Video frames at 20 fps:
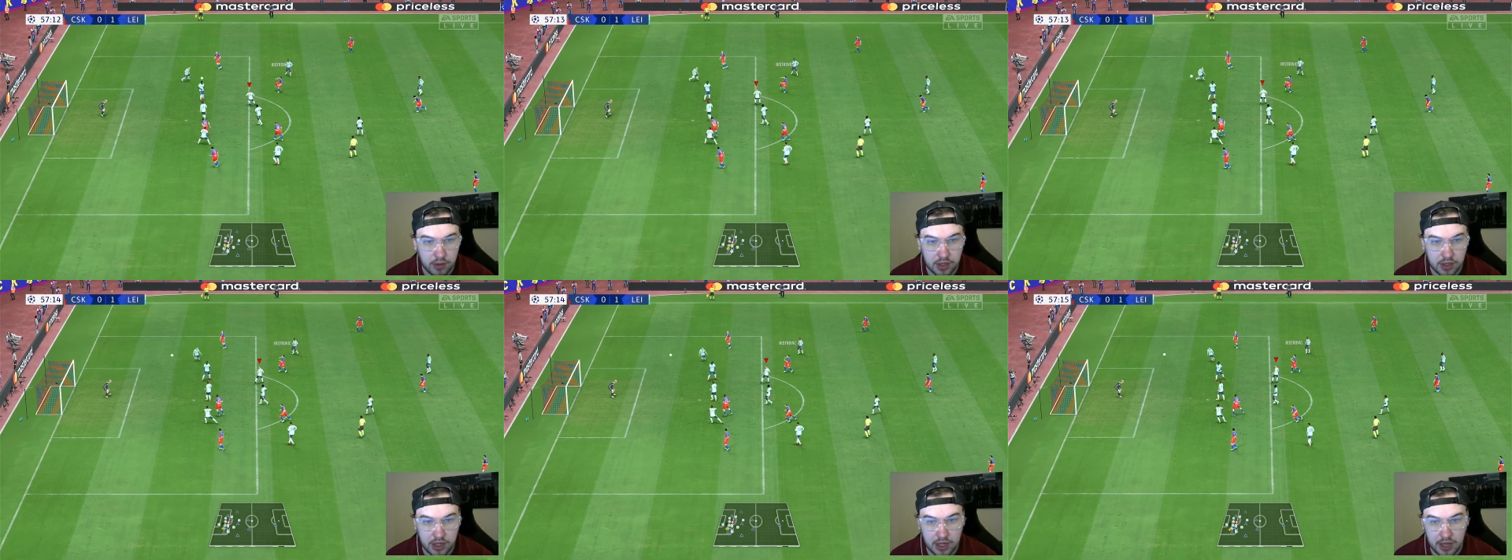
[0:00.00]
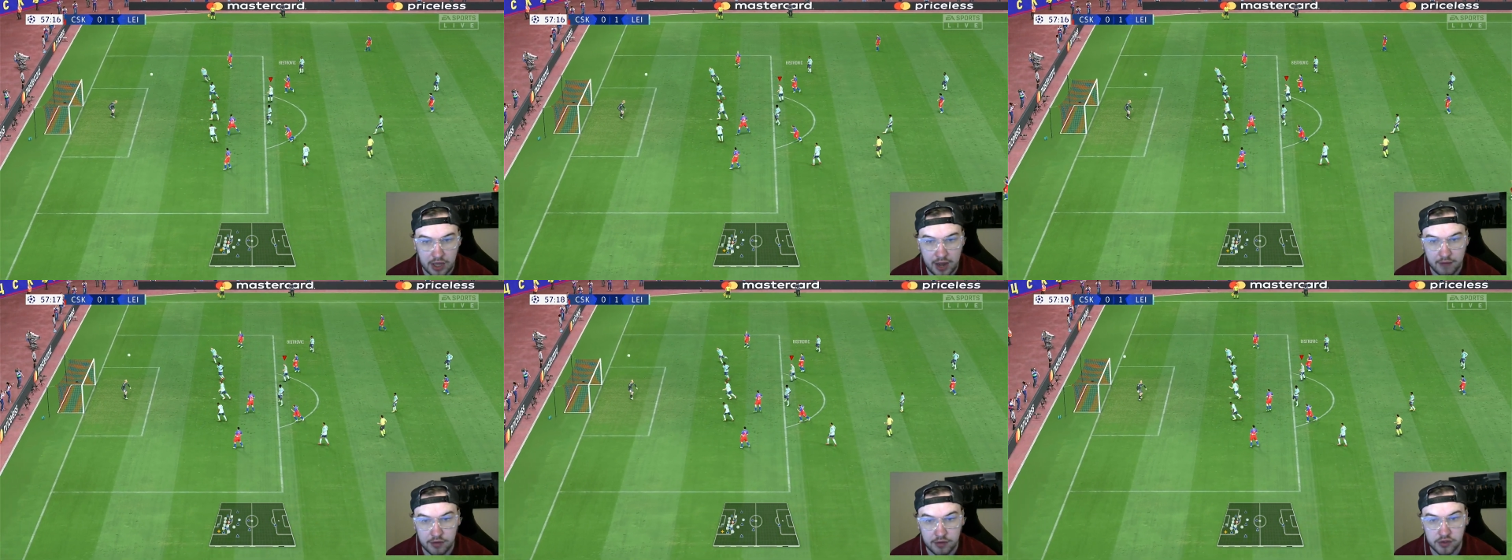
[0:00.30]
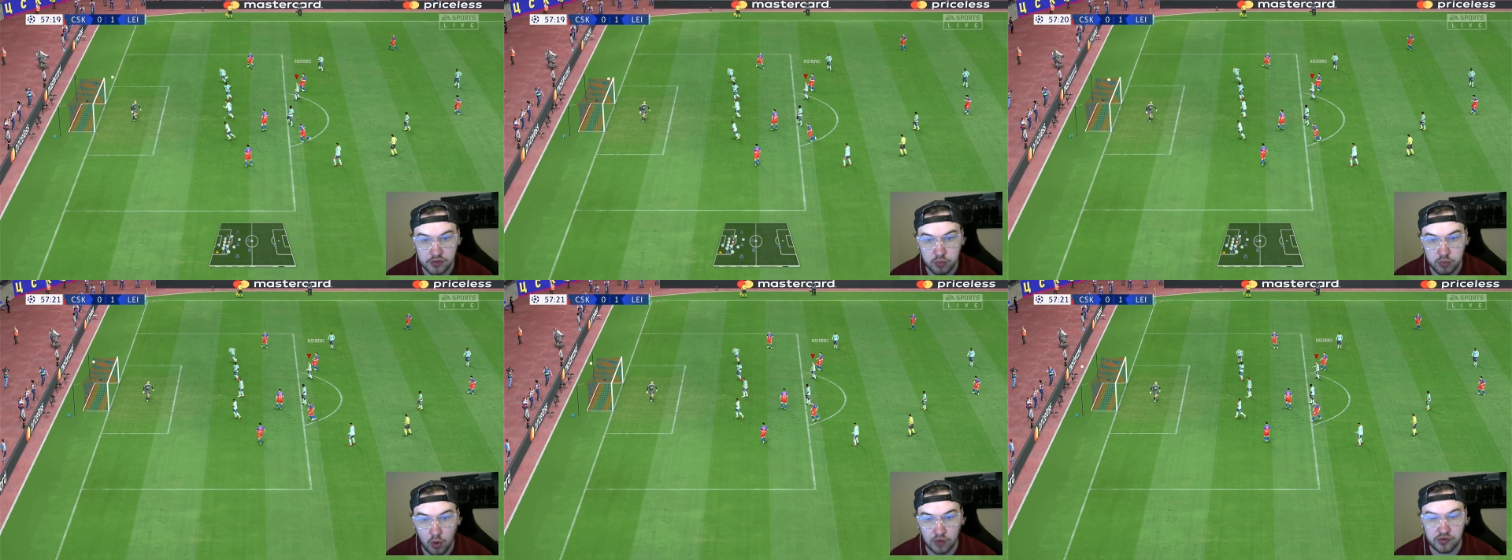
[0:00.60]
but the
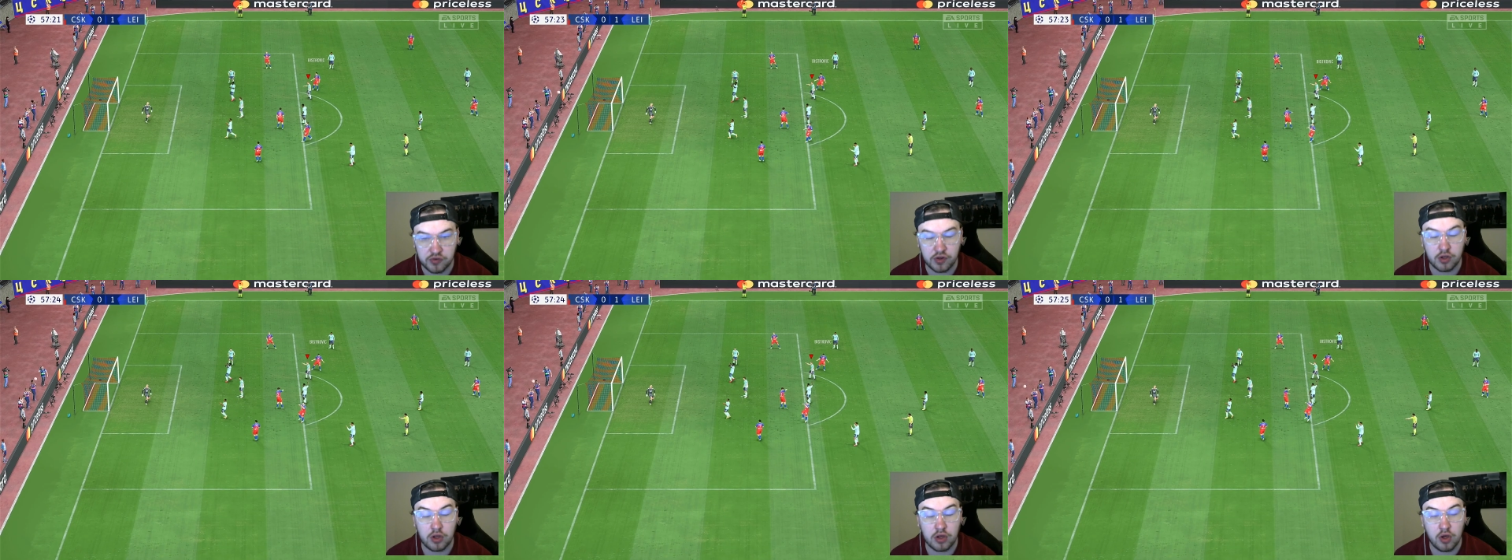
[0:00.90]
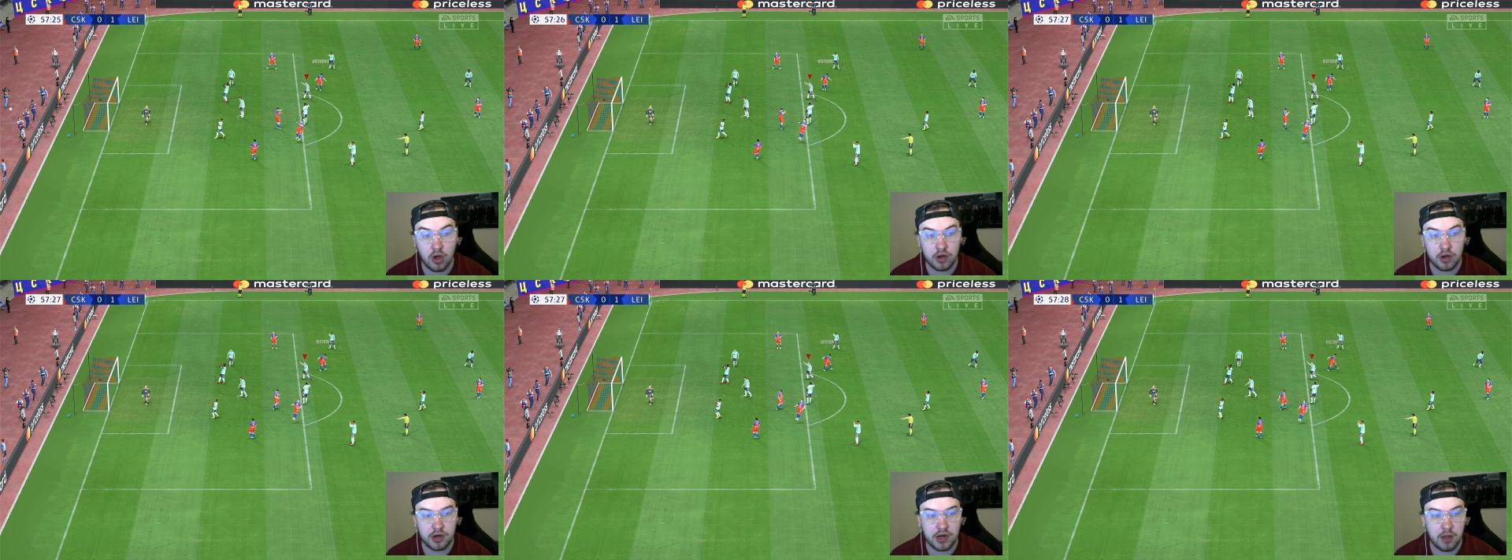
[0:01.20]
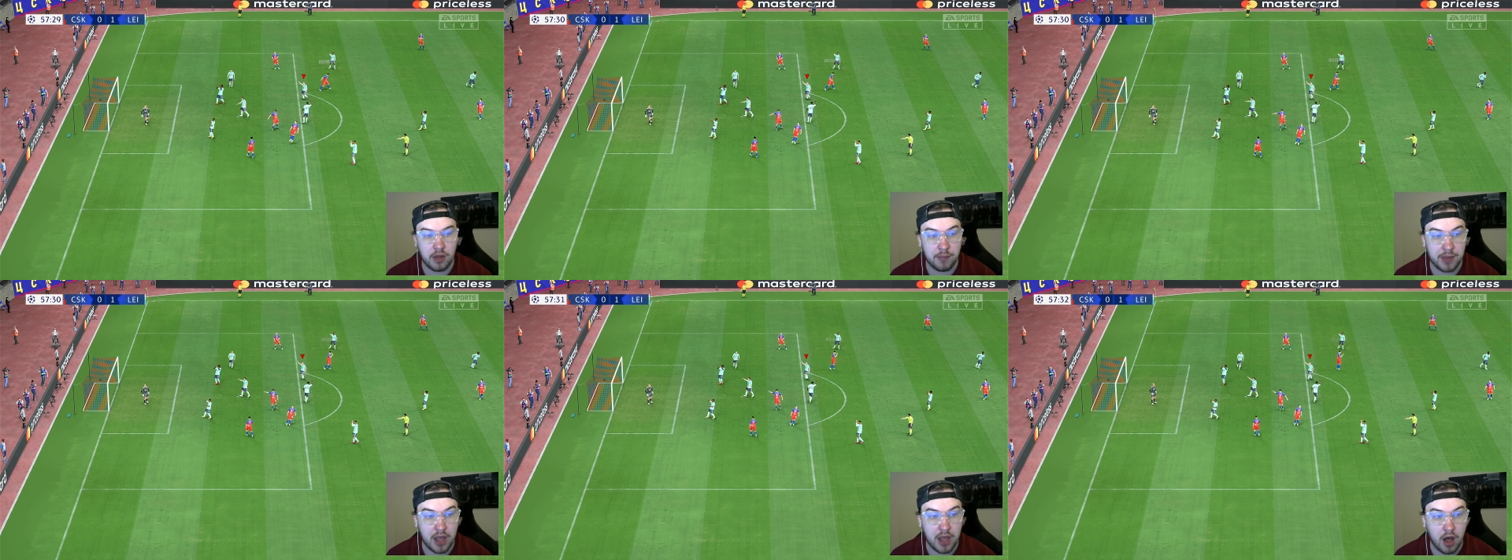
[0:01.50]
clearance wasn't good and
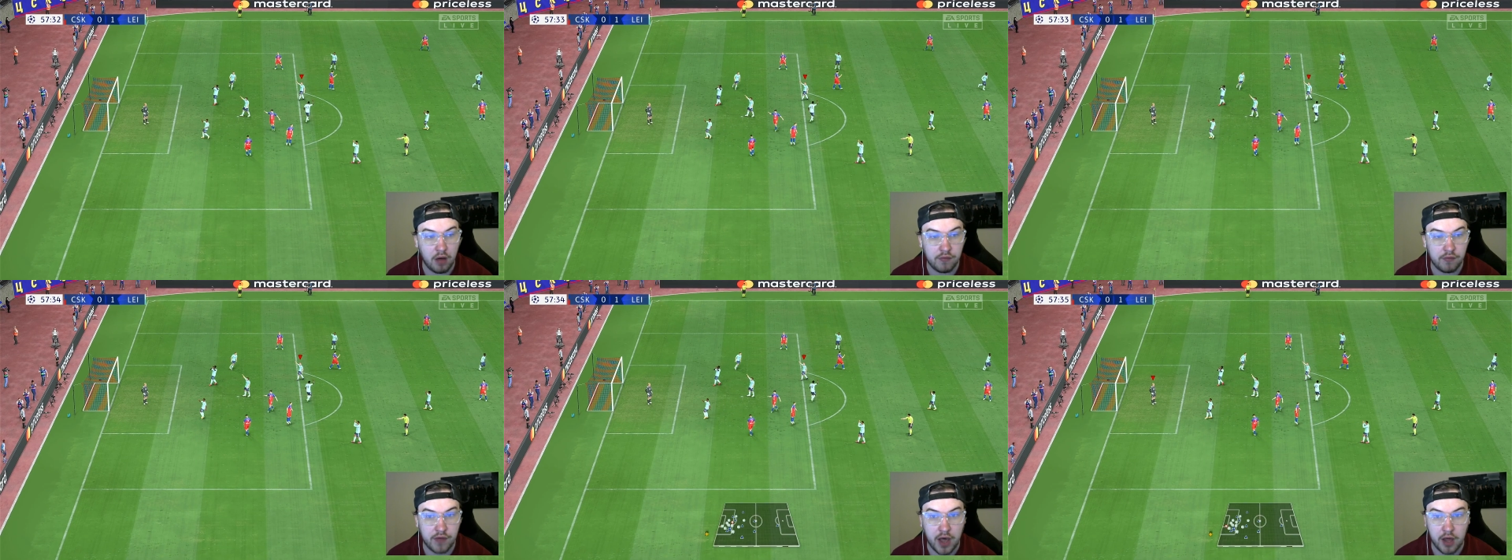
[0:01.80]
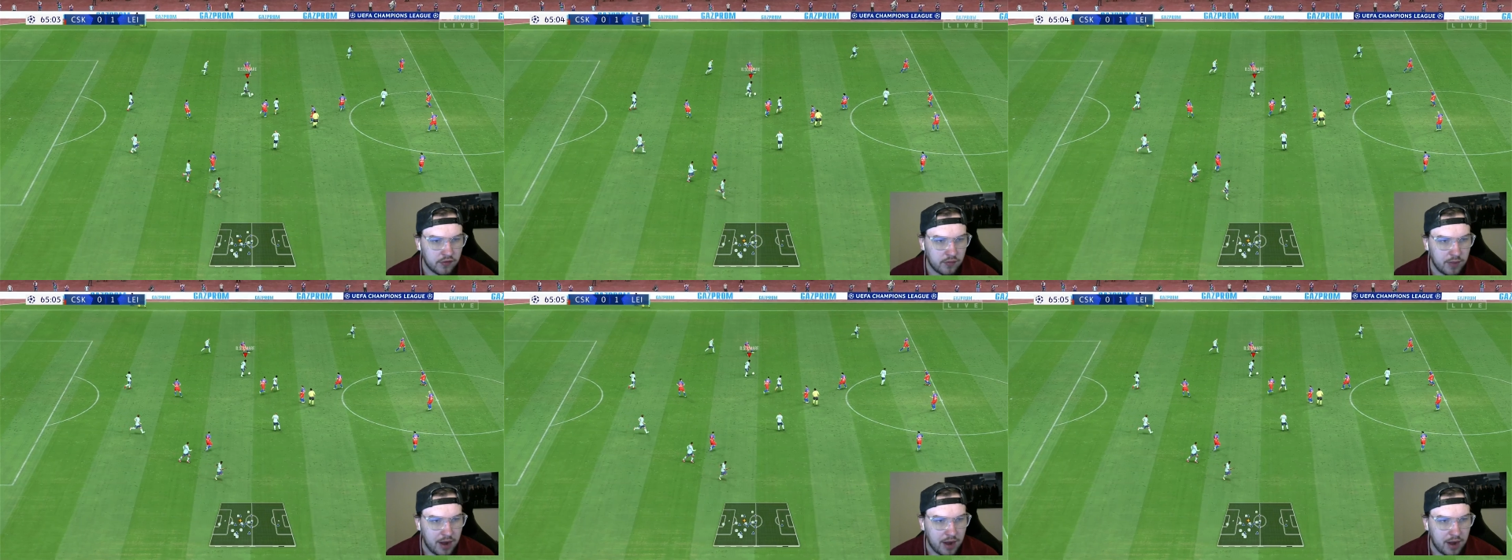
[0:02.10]
it'll be over.